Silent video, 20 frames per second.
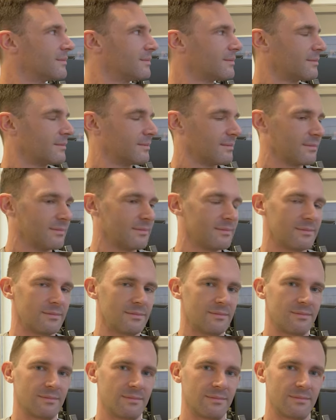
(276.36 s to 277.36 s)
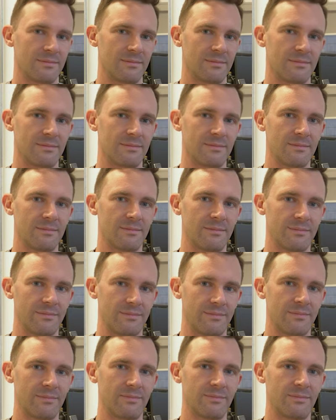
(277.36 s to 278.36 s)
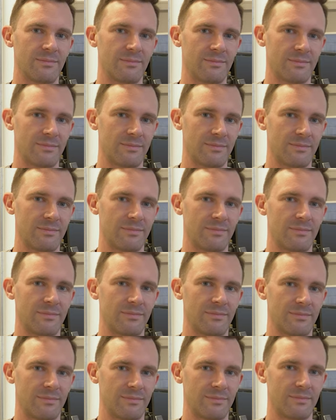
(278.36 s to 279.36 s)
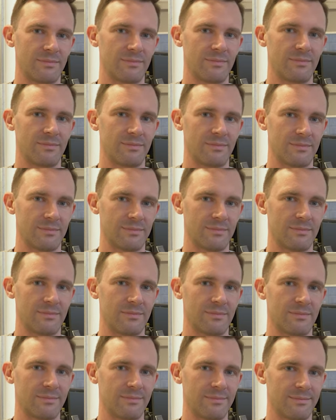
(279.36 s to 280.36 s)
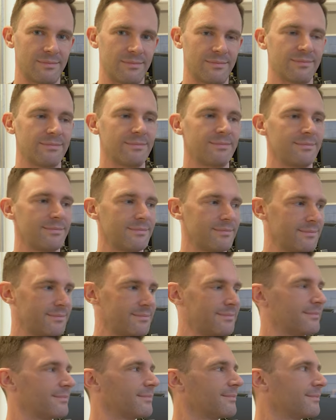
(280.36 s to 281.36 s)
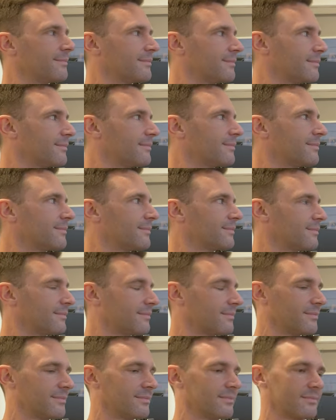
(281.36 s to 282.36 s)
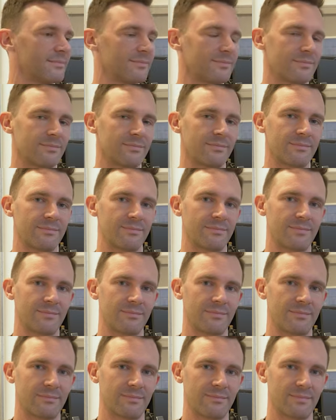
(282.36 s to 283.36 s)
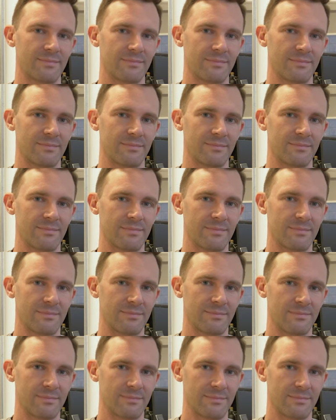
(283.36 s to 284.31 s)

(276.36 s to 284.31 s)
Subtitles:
(not speaking)